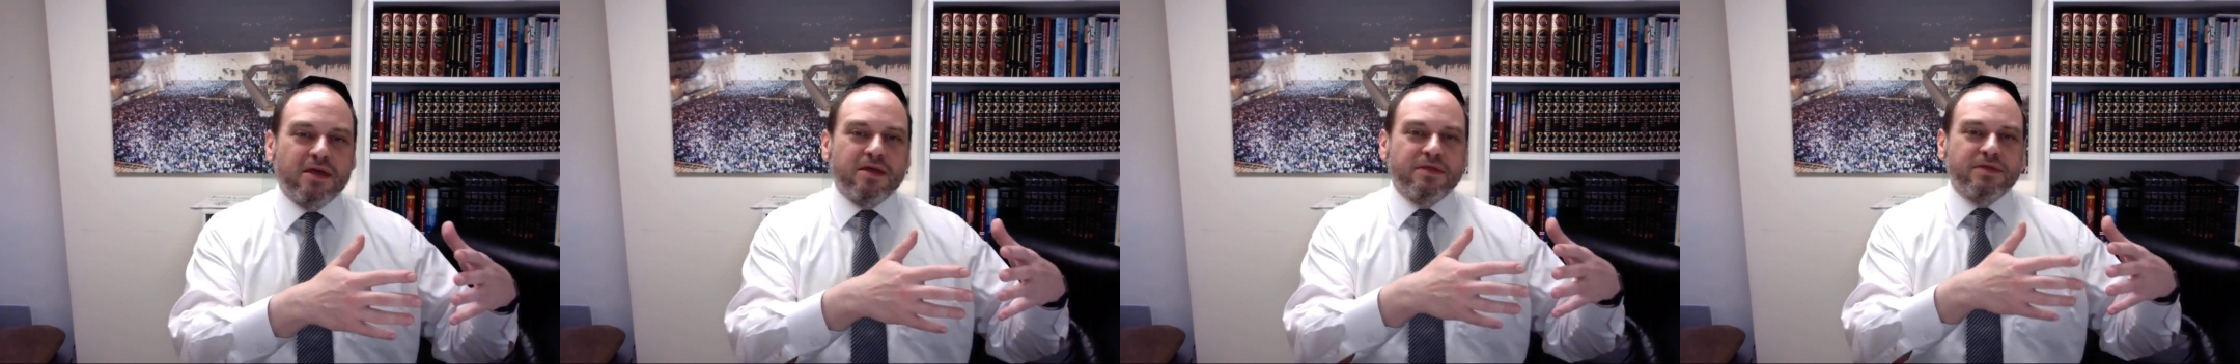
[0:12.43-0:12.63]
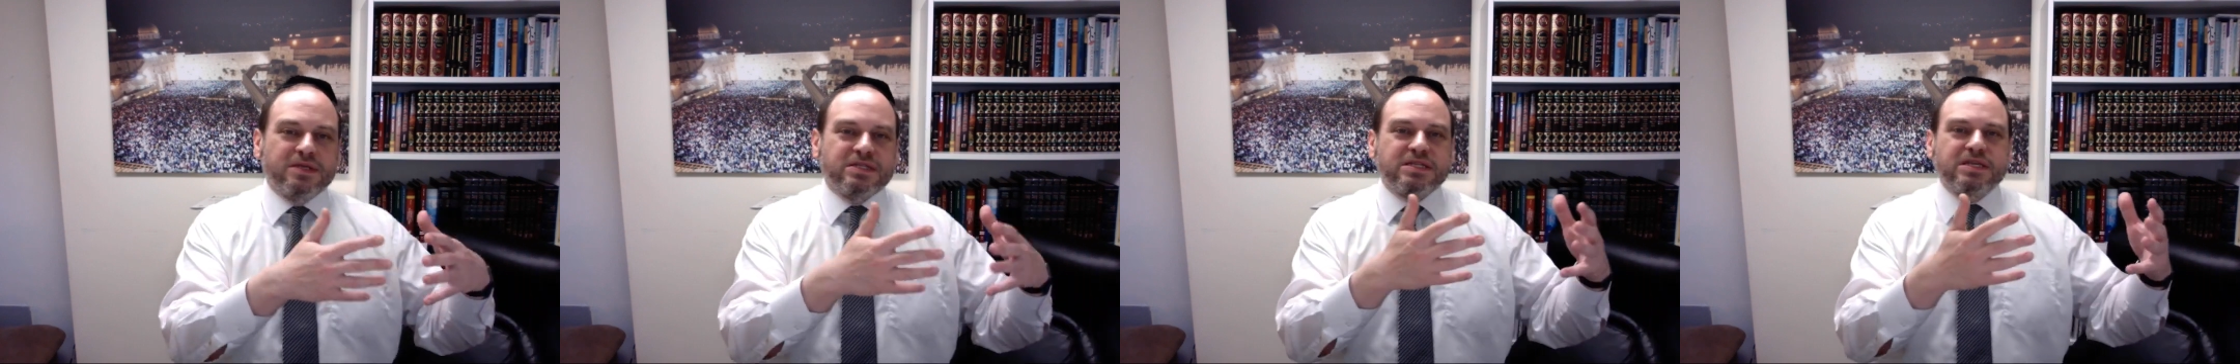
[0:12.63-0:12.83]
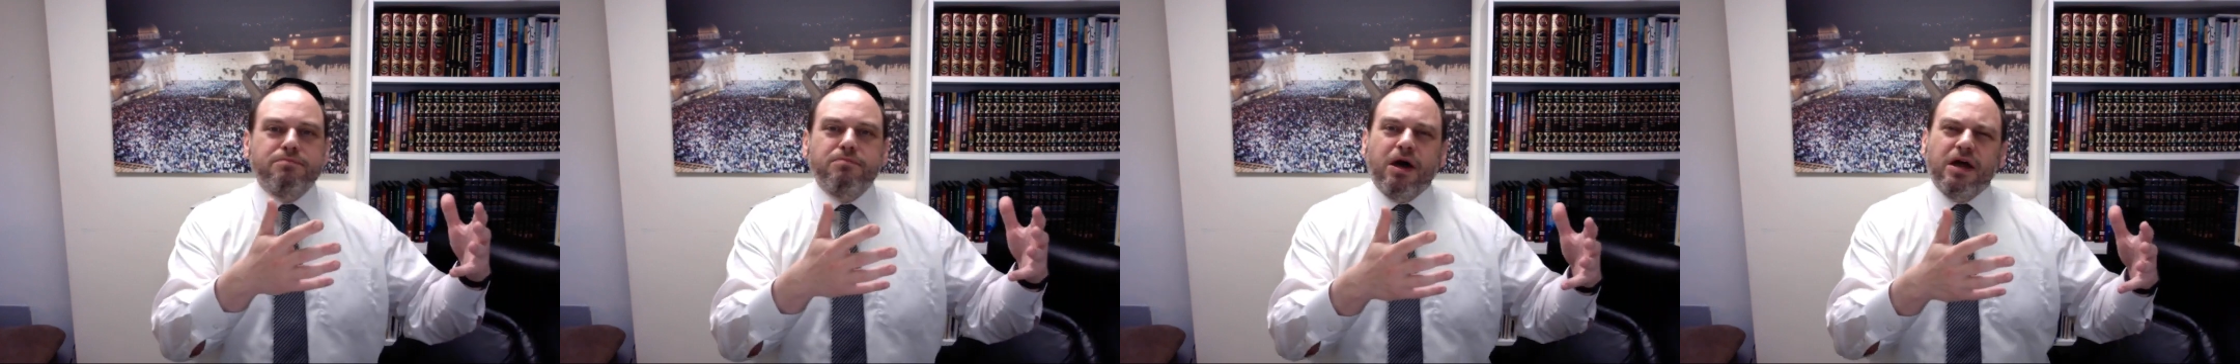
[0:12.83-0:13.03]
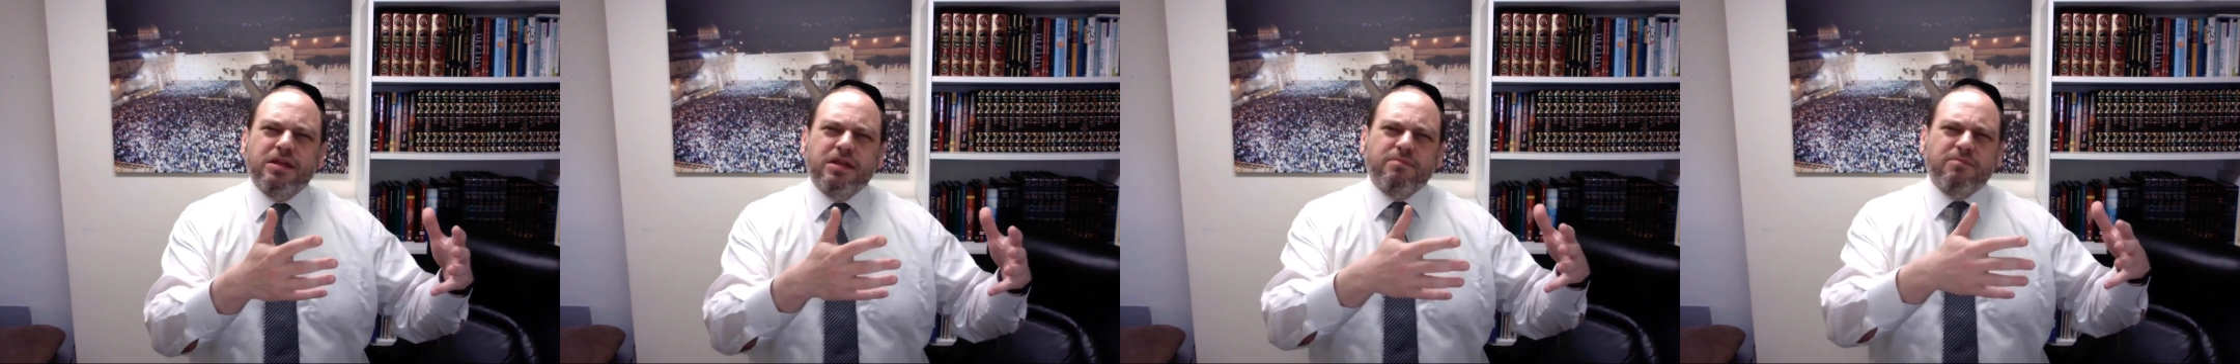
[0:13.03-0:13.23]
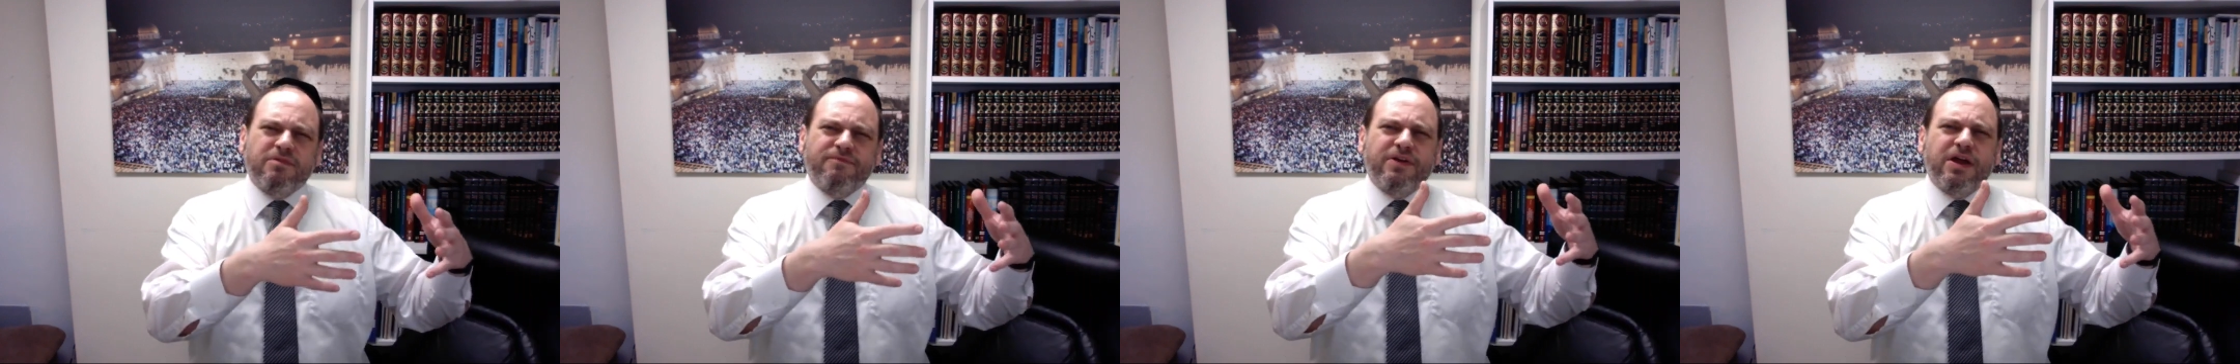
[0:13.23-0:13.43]
the
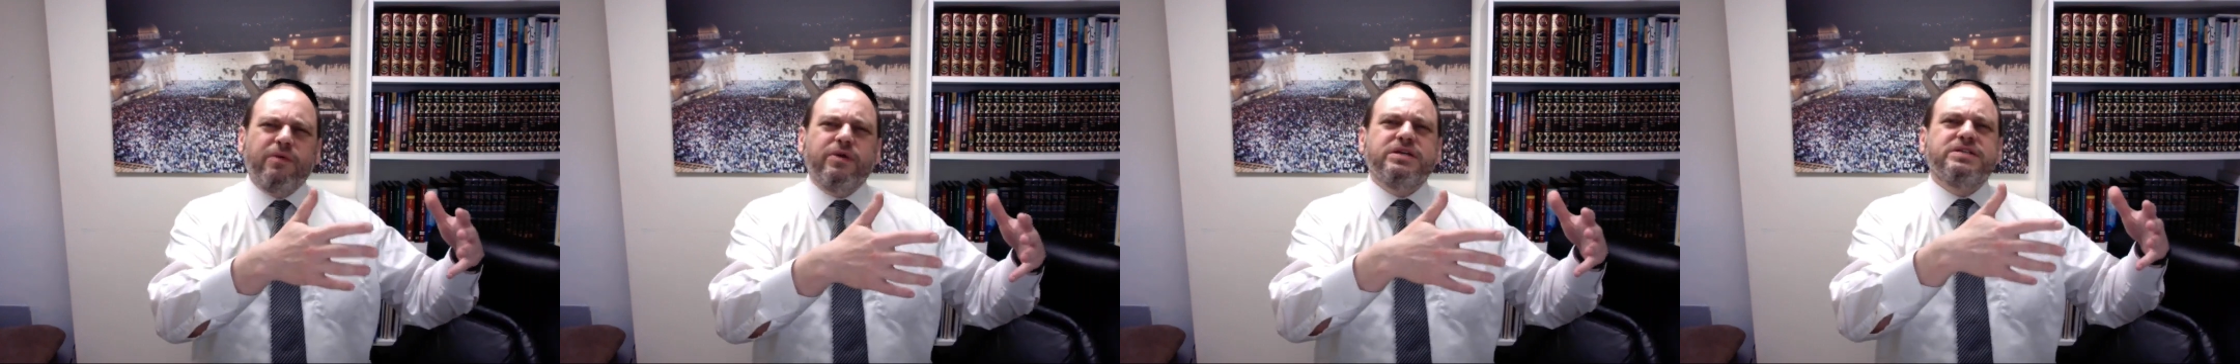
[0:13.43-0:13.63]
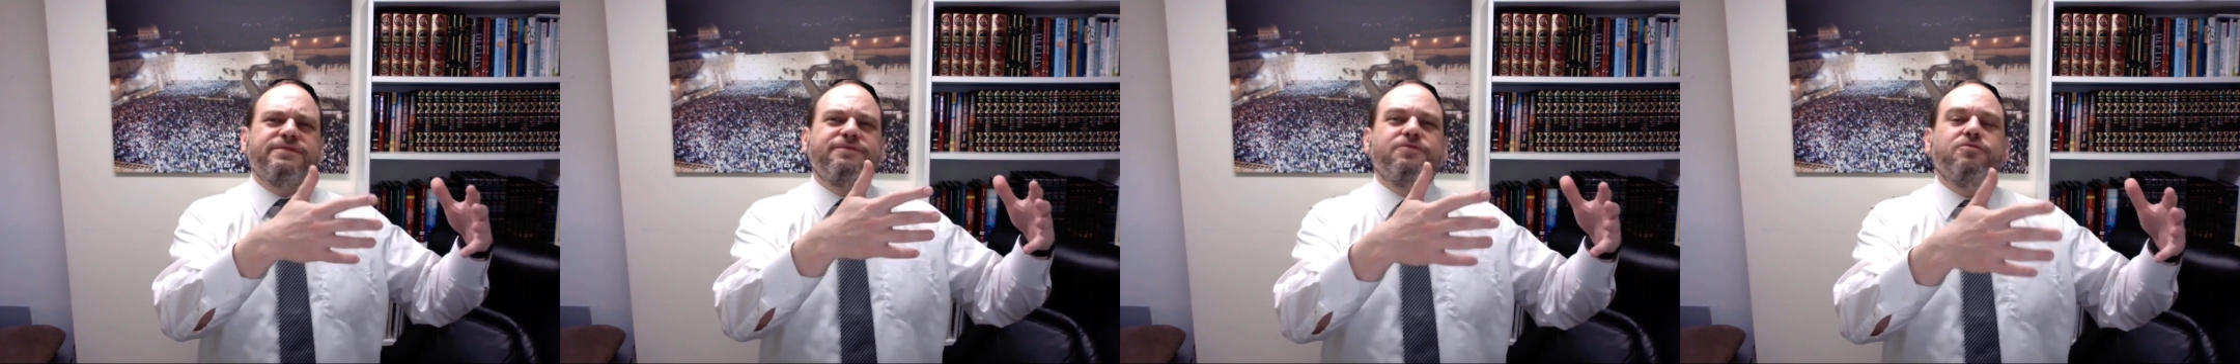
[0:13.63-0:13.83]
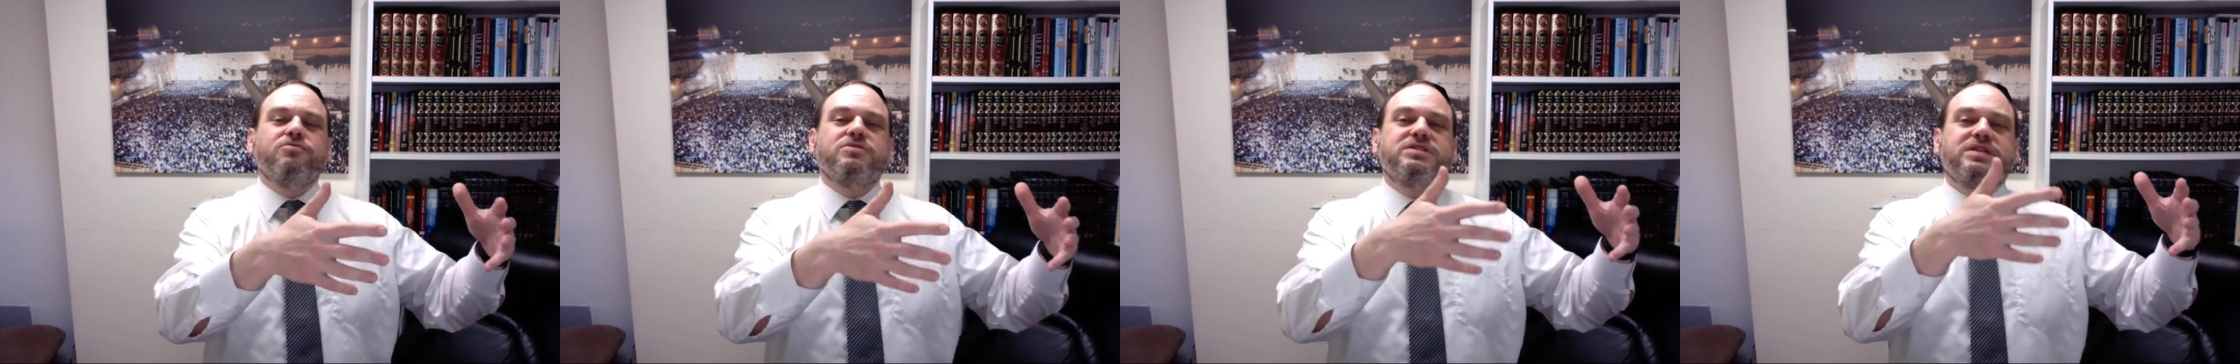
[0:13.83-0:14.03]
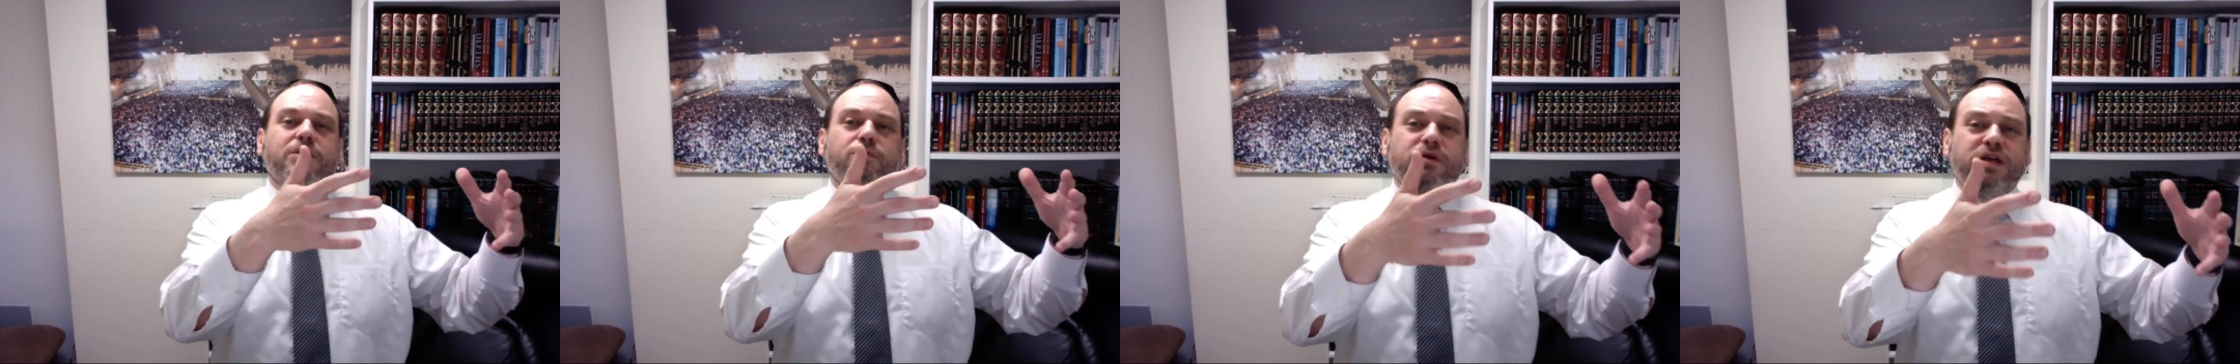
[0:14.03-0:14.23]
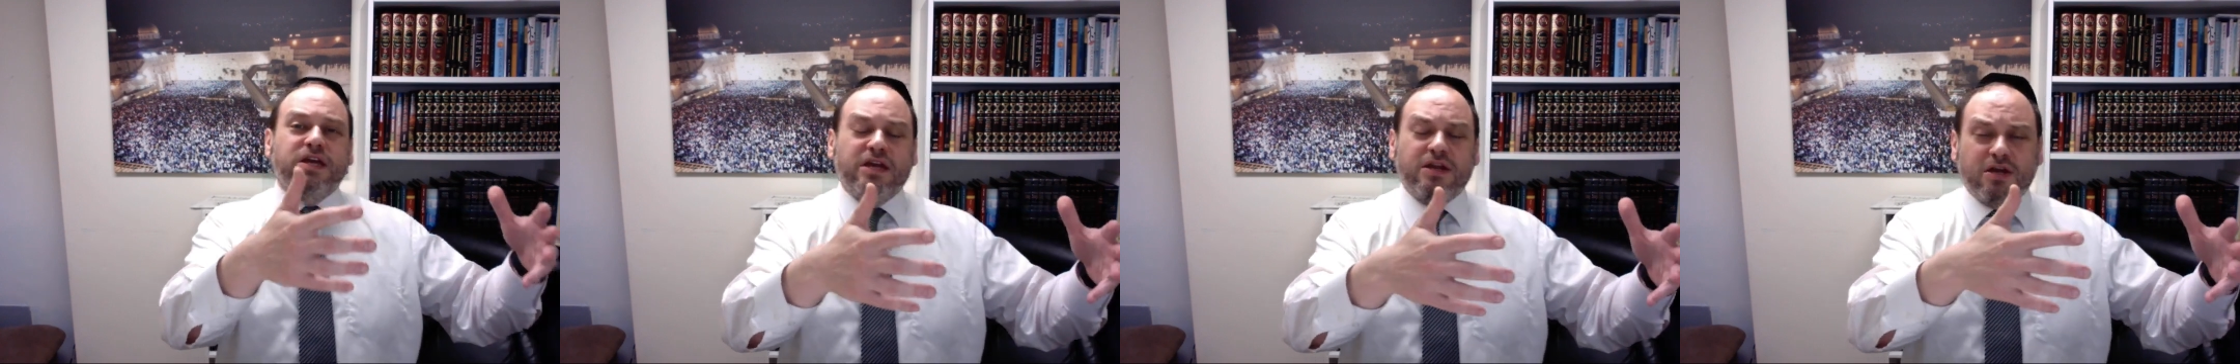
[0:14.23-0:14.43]
Simanim, the various foods that
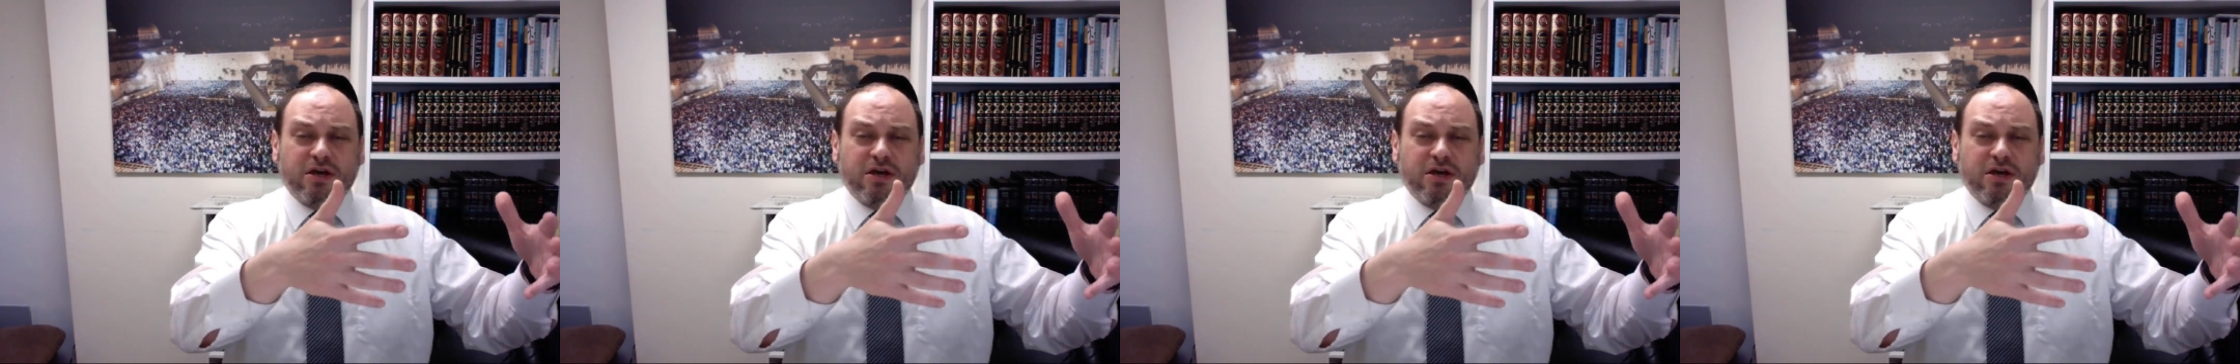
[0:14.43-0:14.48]
we eat